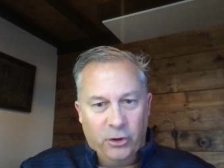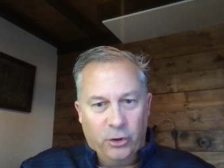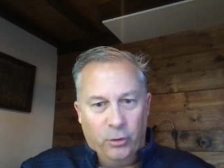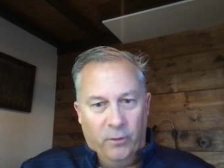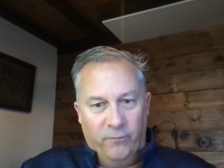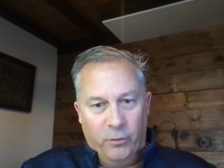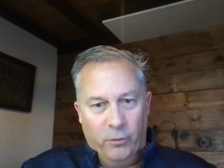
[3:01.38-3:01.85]

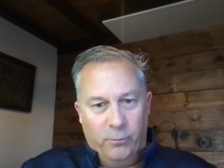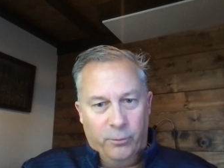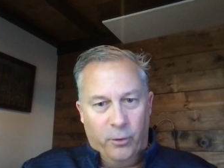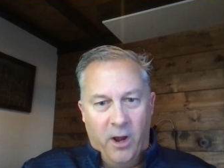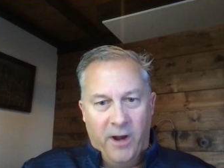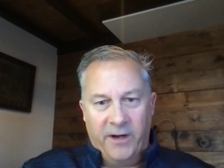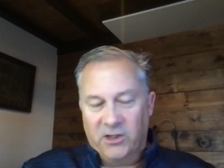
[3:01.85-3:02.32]
issue of new
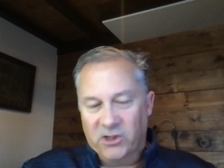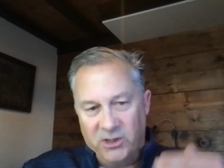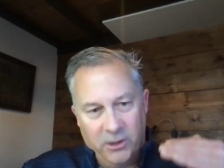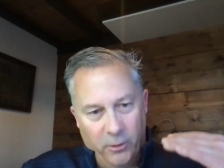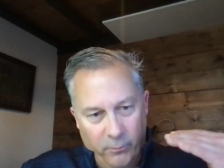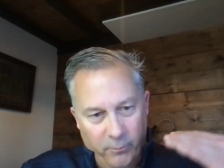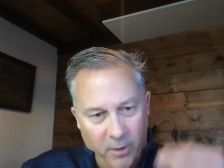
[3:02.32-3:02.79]
products,
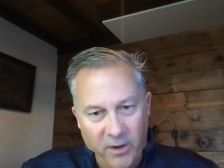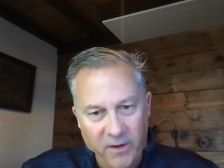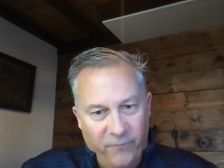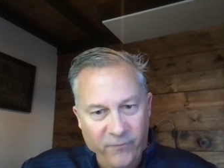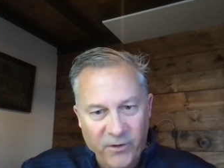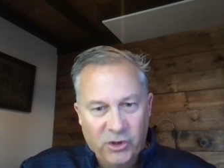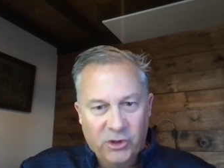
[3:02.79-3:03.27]

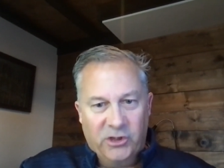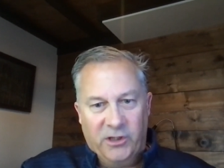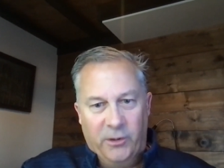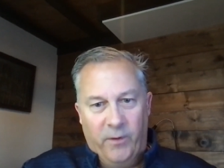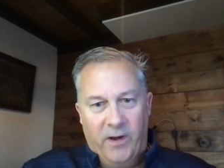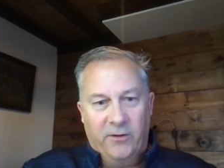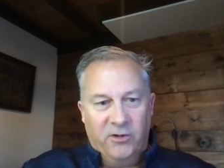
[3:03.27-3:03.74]

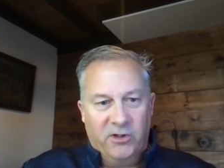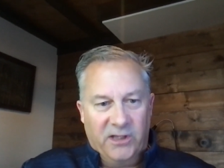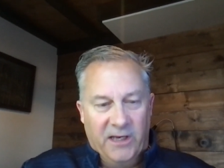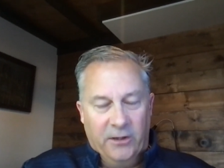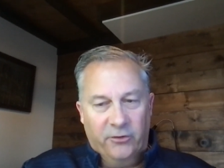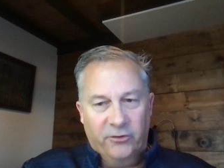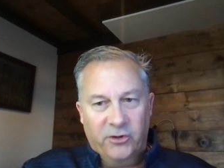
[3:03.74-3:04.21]
efficiency around
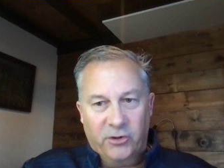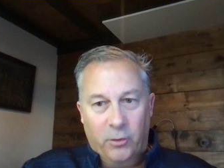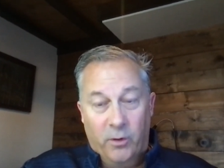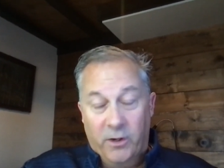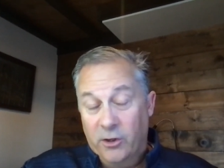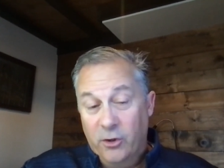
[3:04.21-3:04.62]
sales and so on.